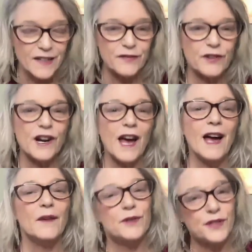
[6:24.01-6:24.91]
If we're
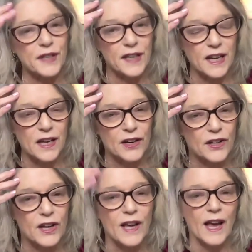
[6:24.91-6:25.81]
not, we're stuck
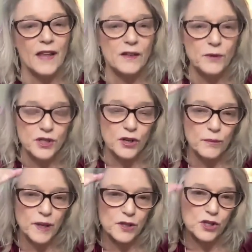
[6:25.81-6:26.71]
here. And then we
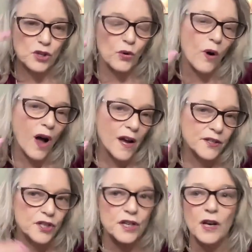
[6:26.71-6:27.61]
start being
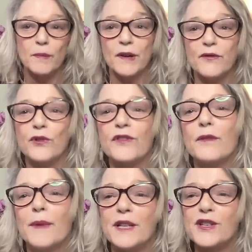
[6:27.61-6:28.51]
squashed by fourth
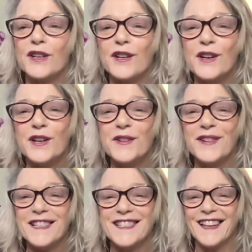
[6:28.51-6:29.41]
dimension. Who
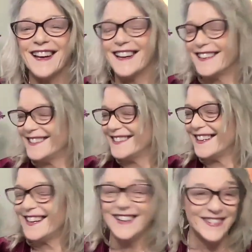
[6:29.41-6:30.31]
wants that,
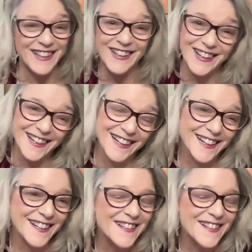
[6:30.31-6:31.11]
right? We are.